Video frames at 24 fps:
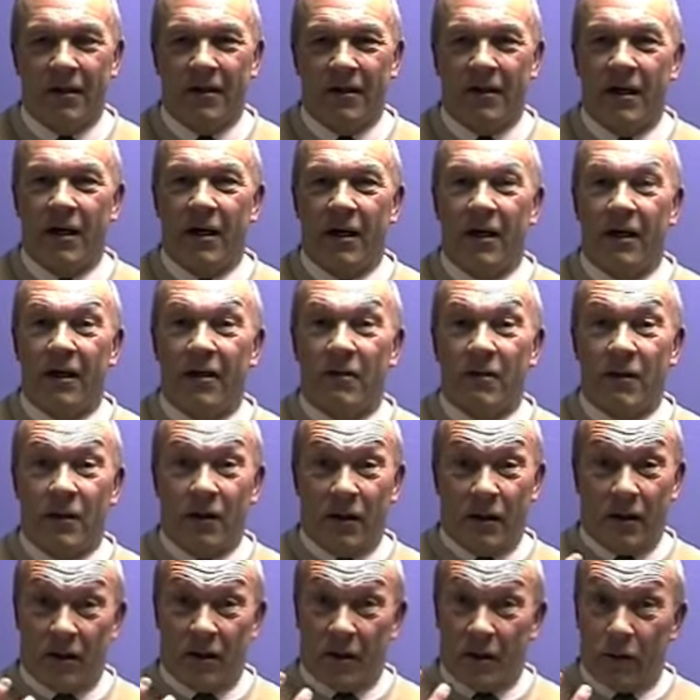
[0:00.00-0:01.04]
they're
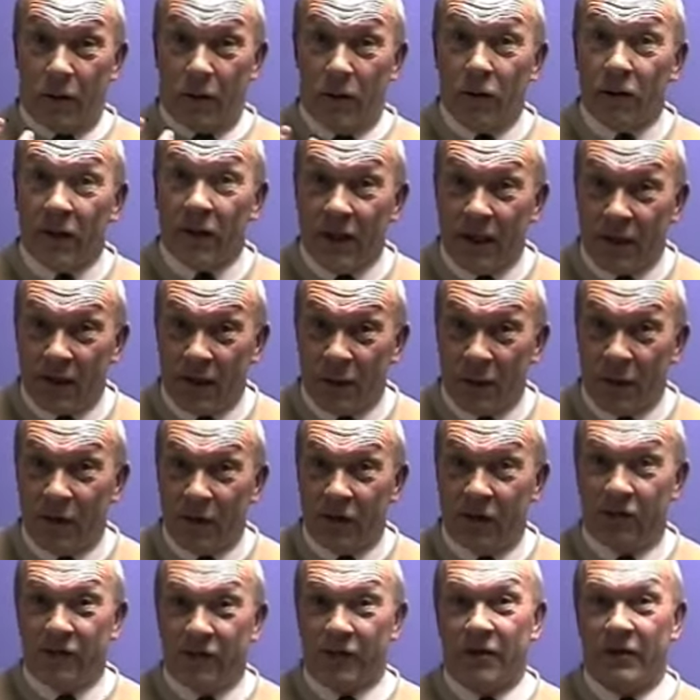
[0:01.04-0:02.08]
looking at the
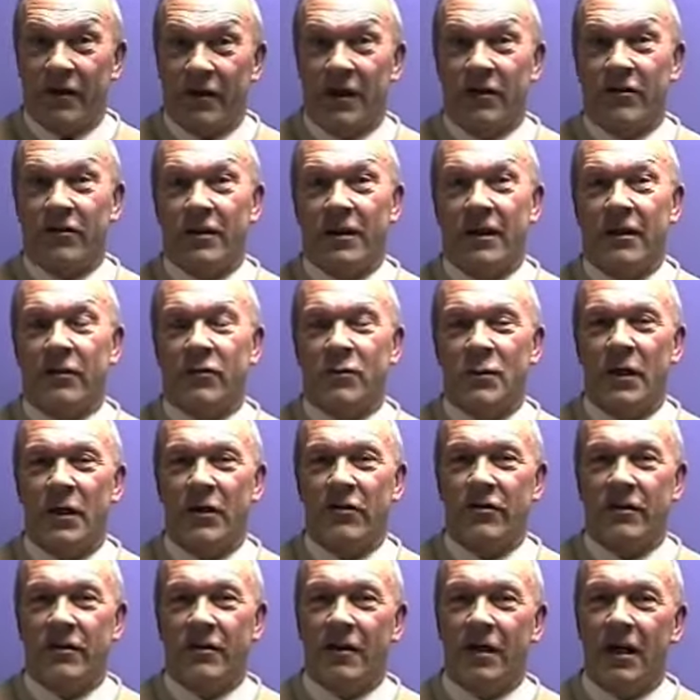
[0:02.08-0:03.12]
person's facial
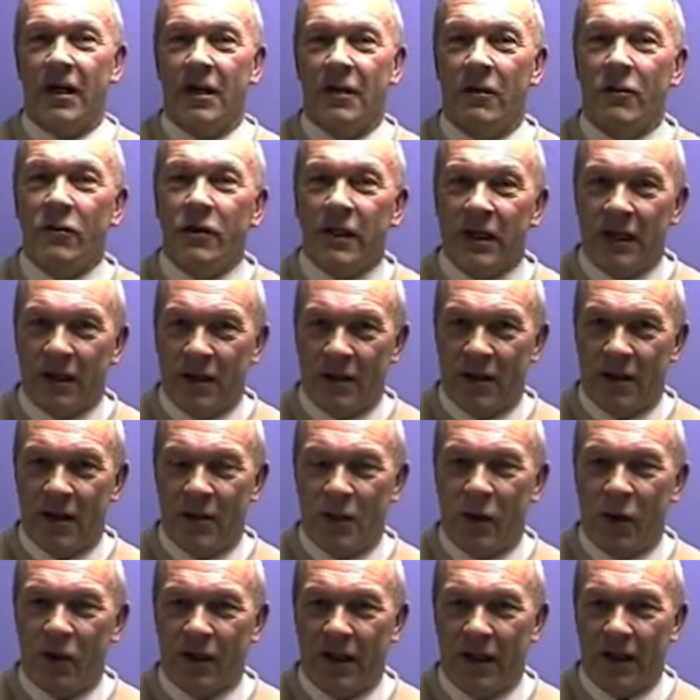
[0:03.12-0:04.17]
expression, they're looking at their
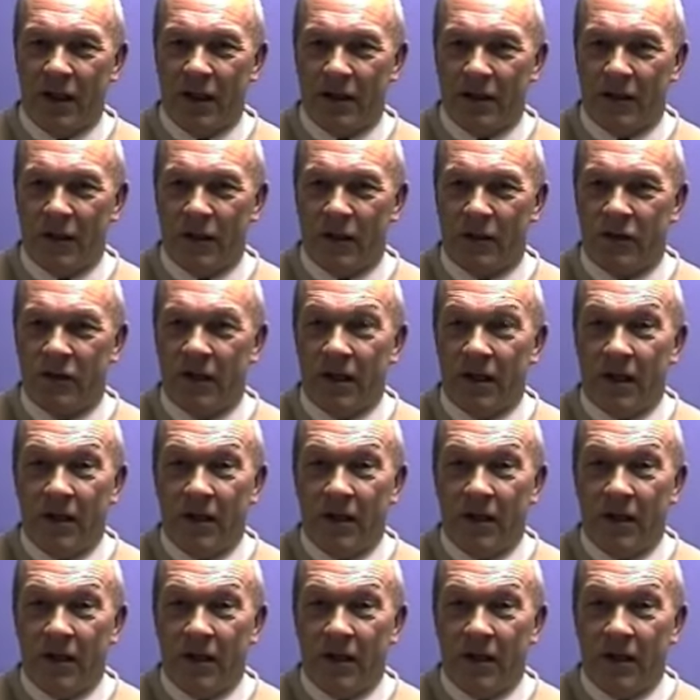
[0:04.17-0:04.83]
body language,